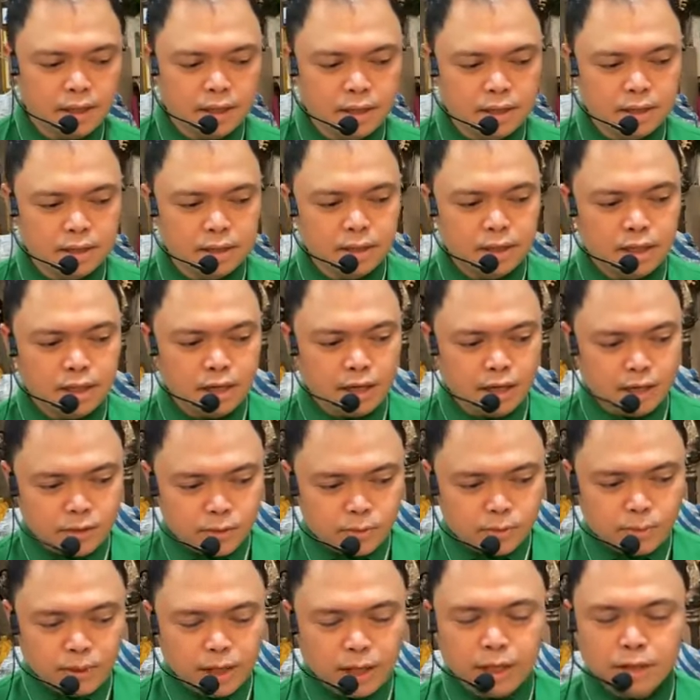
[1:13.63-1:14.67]
And
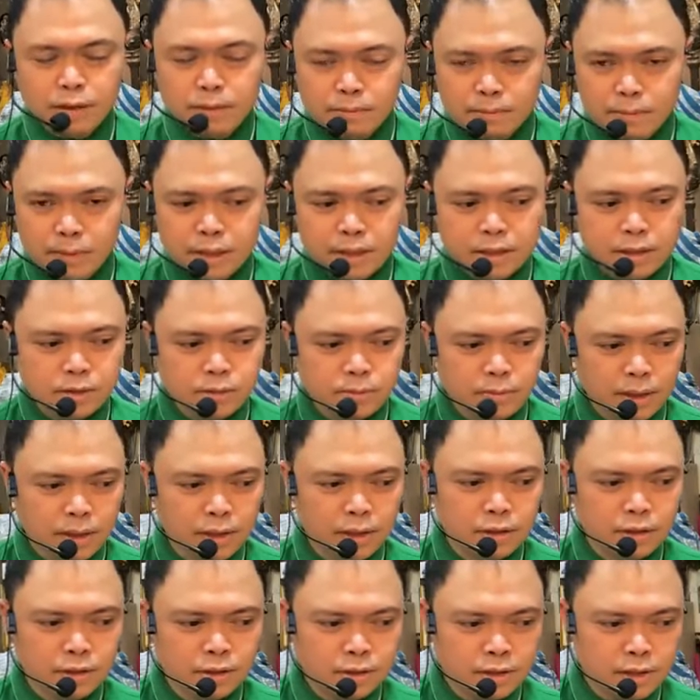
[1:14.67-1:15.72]
as well, might as
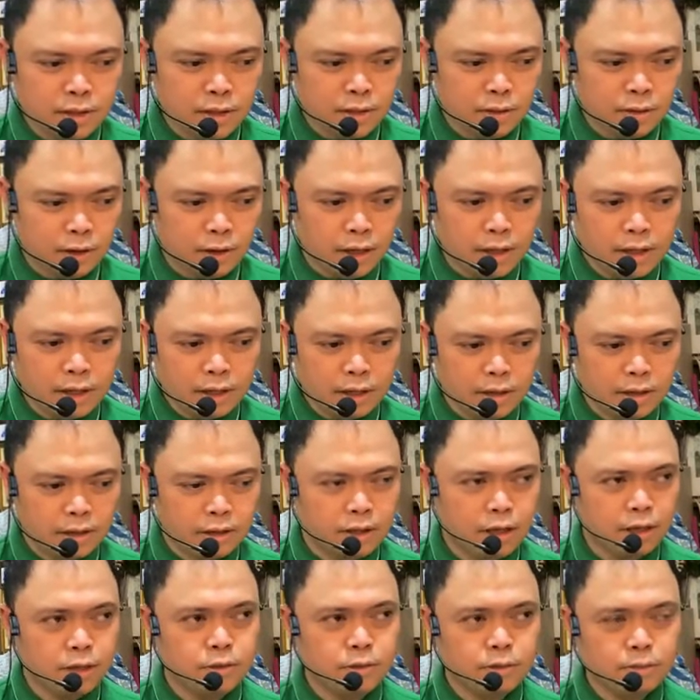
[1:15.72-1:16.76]
well continue on our
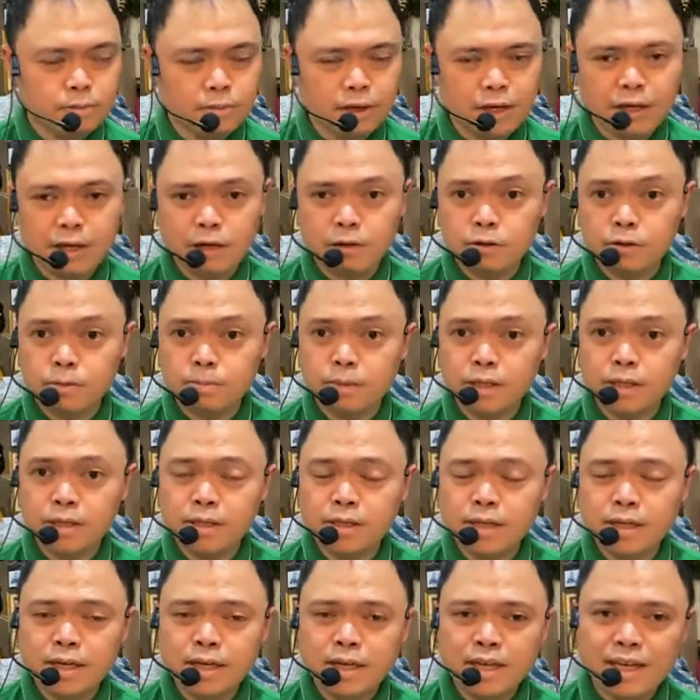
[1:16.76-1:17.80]

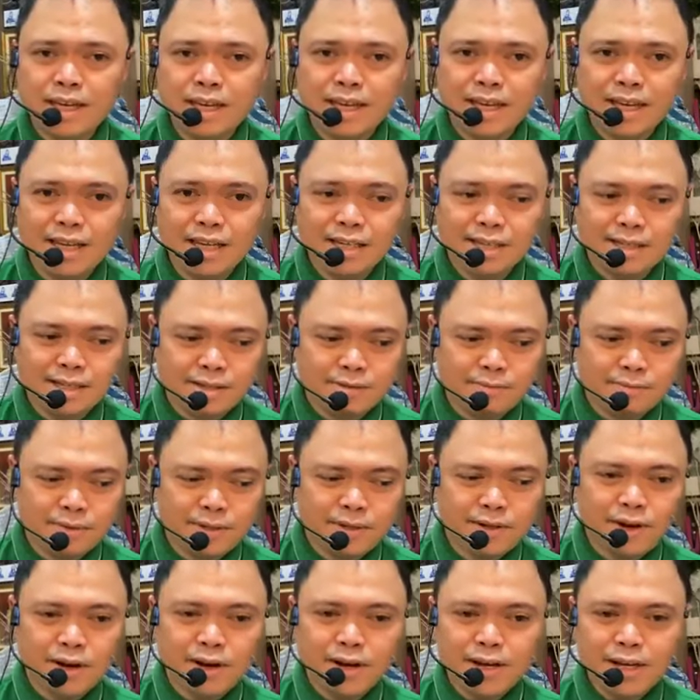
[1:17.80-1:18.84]
announcements. And
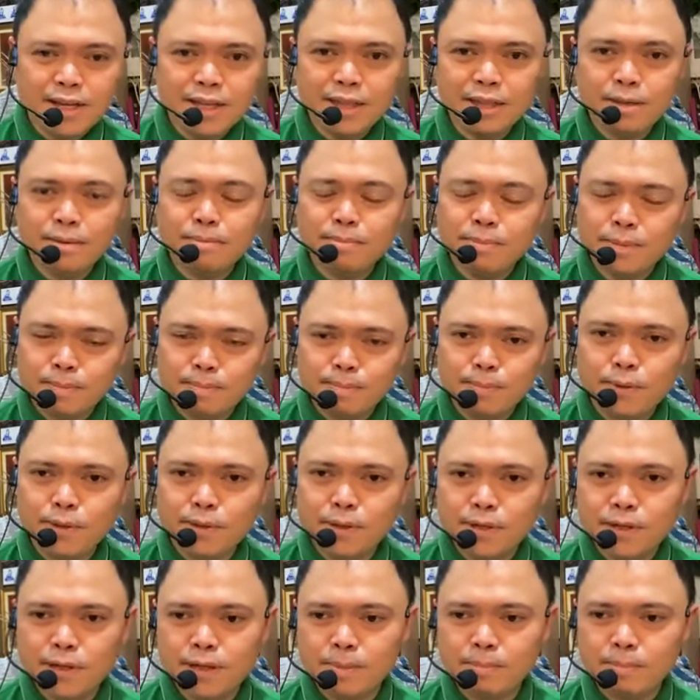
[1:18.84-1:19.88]
regarding the
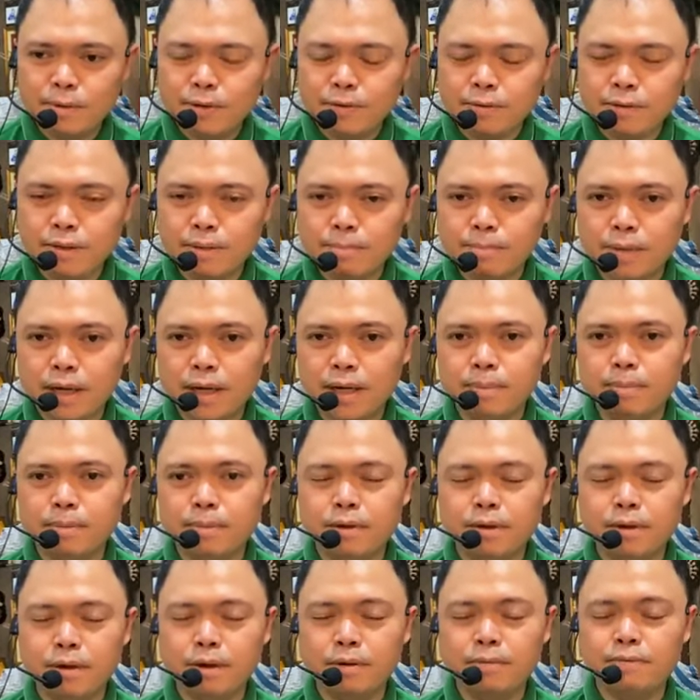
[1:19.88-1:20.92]
membership of
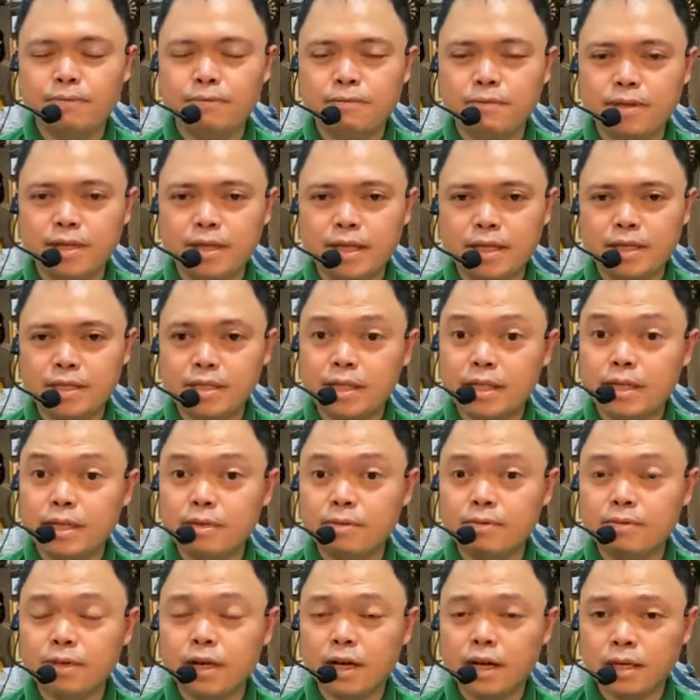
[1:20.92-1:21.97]
the
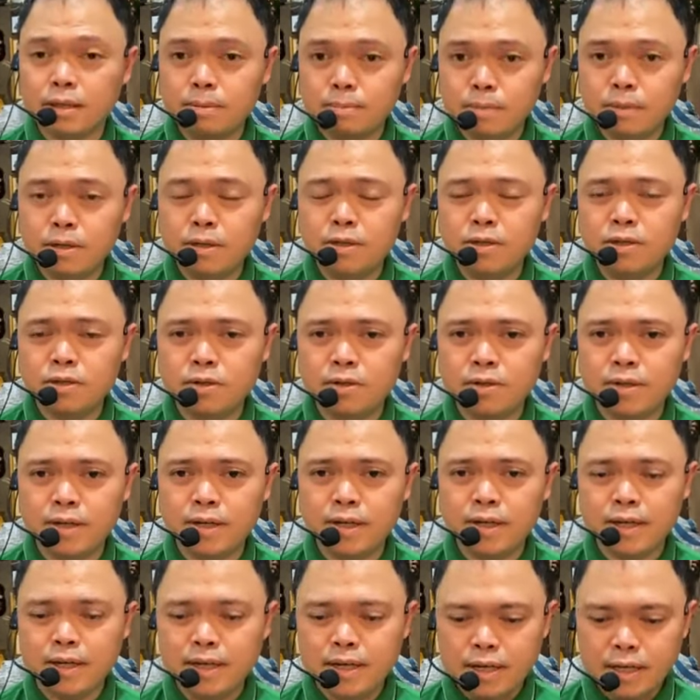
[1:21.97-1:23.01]
City of God
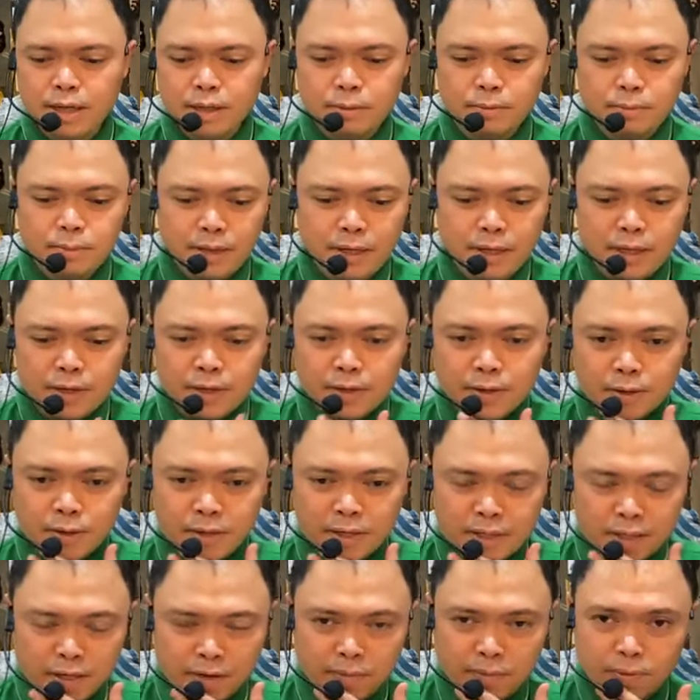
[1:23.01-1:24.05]
ministry, we
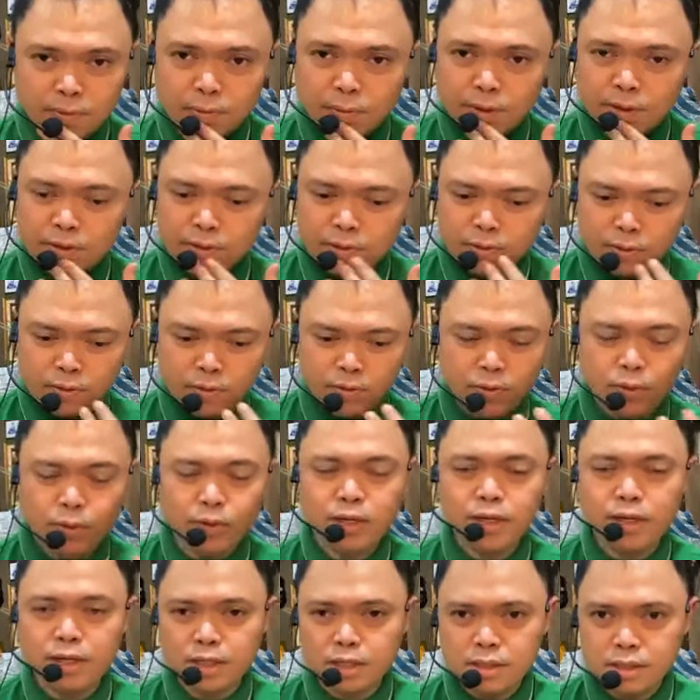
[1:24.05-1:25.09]
encourage everyone to
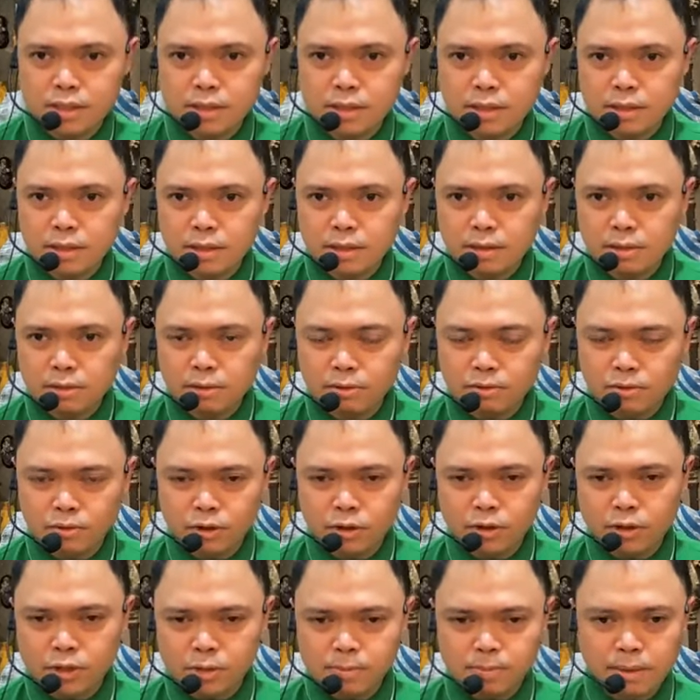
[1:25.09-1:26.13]
join us,
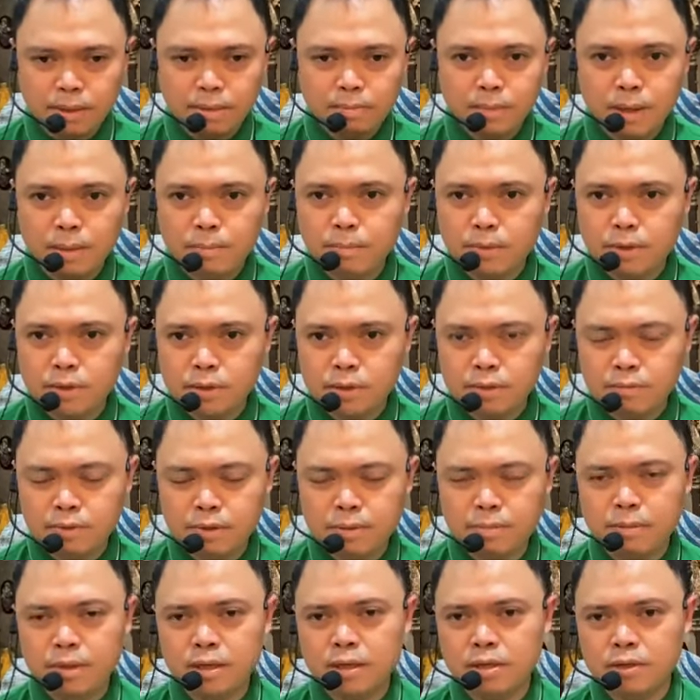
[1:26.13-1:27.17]
be members
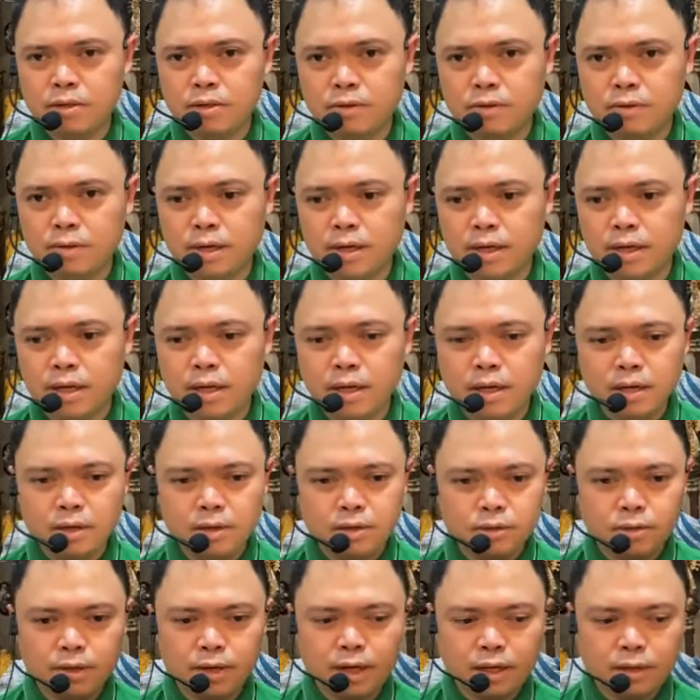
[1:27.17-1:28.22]
of the ministry,
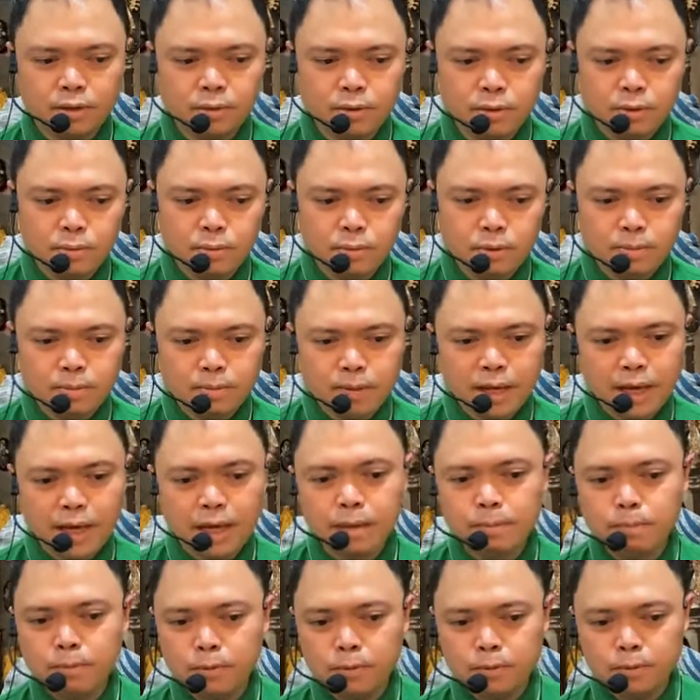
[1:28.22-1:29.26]
so that you would
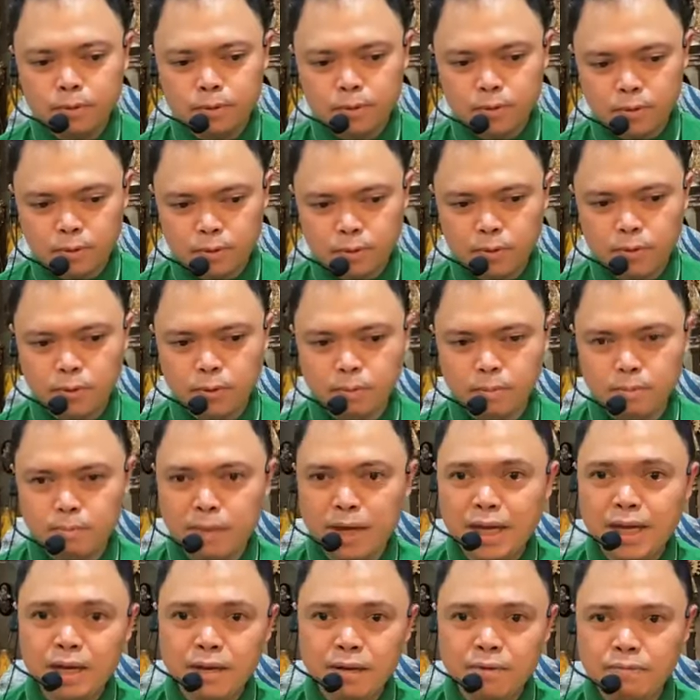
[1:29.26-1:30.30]
be able to
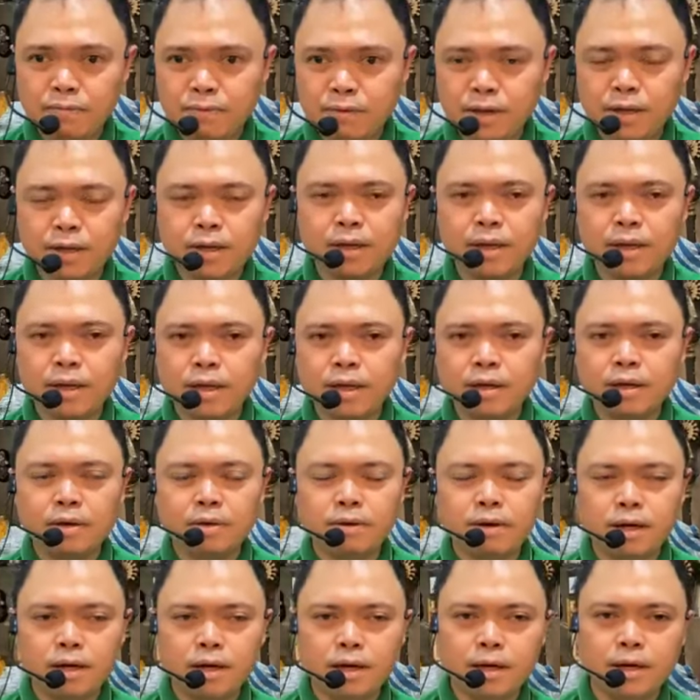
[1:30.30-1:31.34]
benefit,
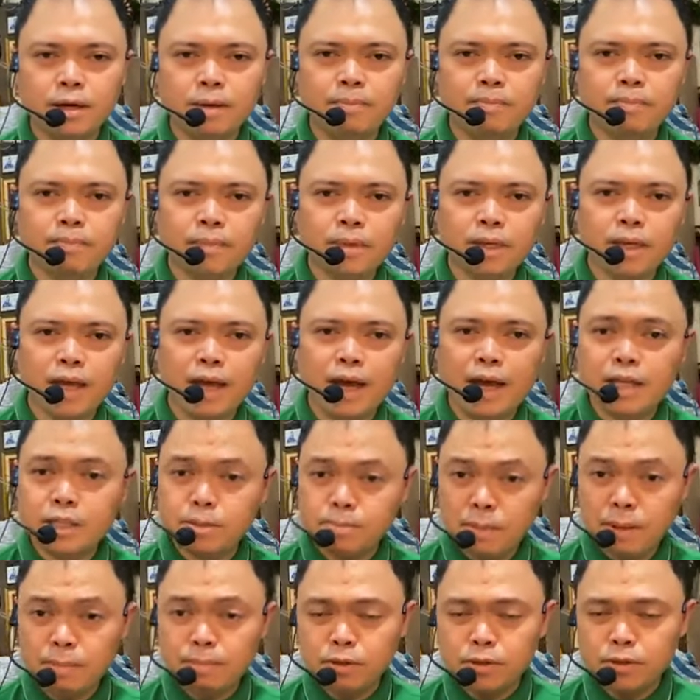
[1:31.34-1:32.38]

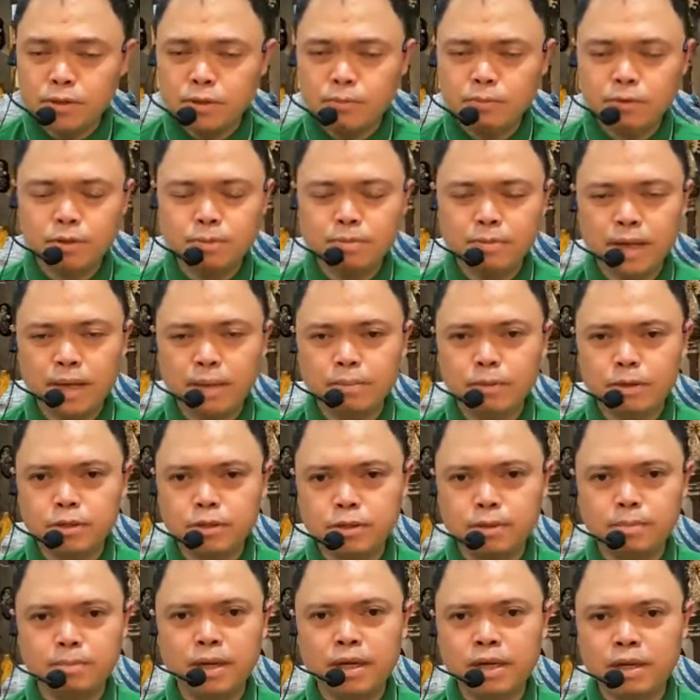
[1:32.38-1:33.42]
as members, you will be able
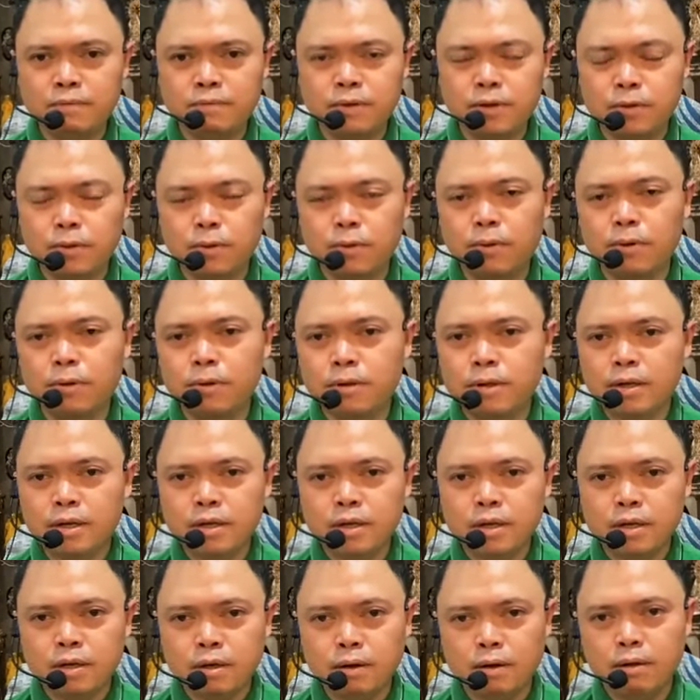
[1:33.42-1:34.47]
to benefit all
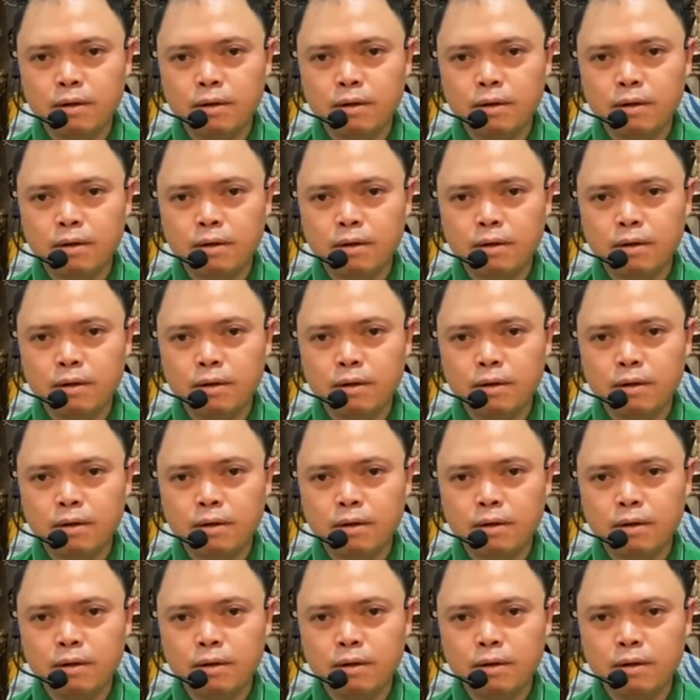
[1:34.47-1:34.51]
